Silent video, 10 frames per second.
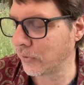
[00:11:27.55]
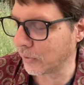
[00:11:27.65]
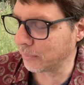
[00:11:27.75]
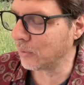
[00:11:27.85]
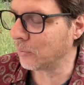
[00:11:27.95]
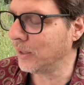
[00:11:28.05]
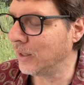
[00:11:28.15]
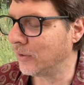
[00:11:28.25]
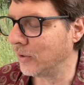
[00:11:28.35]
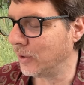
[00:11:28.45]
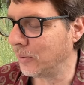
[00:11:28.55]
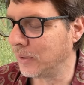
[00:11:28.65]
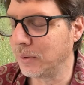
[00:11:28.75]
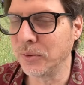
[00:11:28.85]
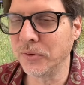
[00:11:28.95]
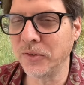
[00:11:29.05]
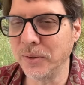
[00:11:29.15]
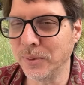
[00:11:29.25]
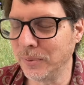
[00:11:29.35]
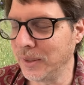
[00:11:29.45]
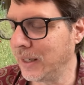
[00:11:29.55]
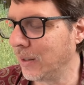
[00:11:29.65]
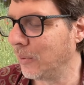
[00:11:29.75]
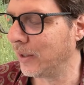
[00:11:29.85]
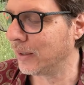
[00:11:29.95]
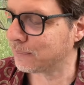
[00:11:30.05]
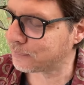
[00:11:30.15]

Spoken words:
So I'm going to read it to you, and then we'll see where we get with it.